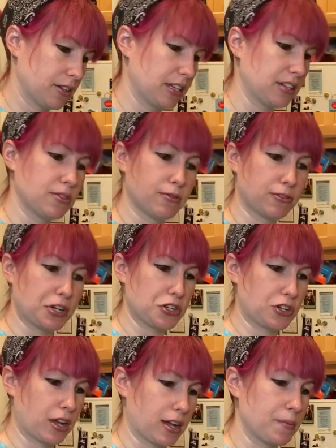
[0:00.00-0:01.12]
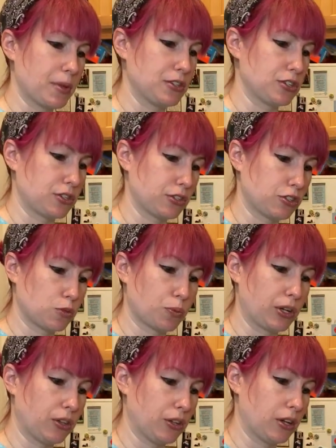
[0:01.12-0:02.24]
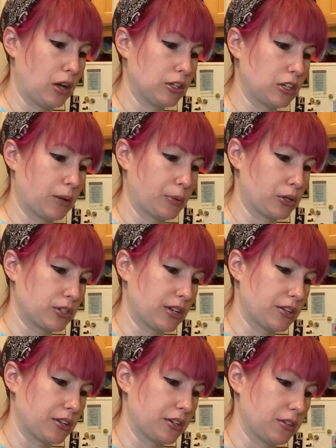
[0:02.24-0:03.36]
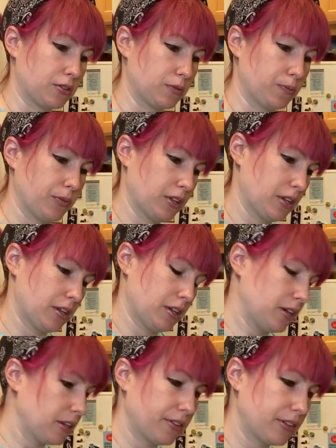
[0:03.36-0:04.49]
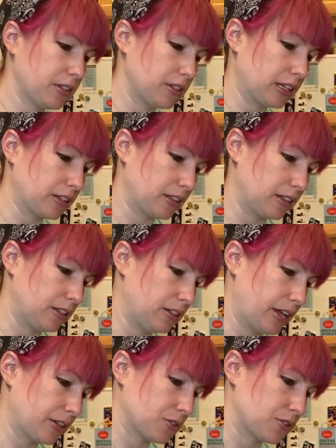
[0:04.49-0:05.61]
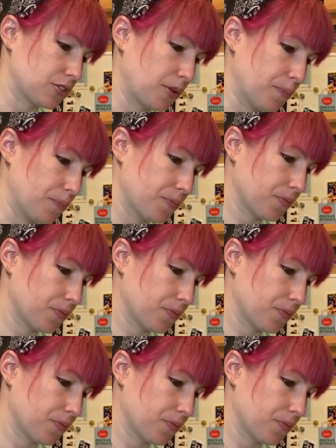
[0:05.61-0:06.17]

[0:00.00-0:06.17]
Get some fresh thyme and just sprinkle it on top of your salad. It'll give it a little extra something.